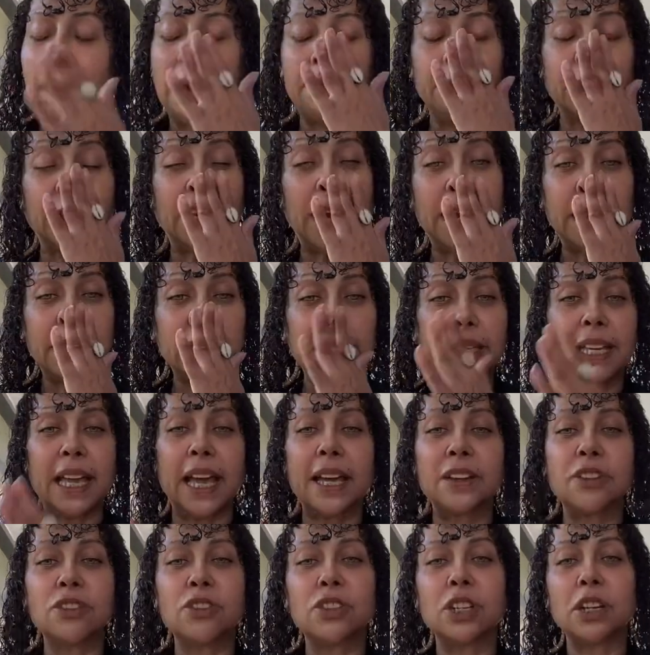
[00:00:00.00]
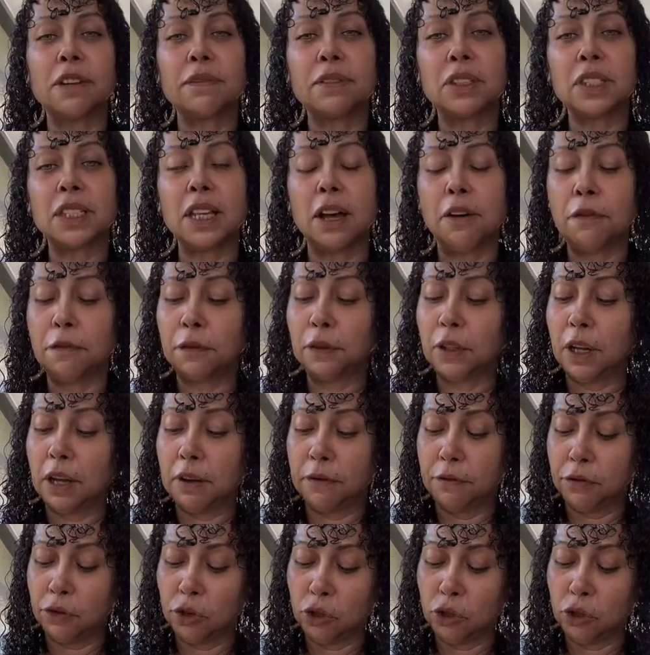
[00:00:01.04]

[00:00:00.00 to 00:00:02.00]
I'm getting the energy of self-love.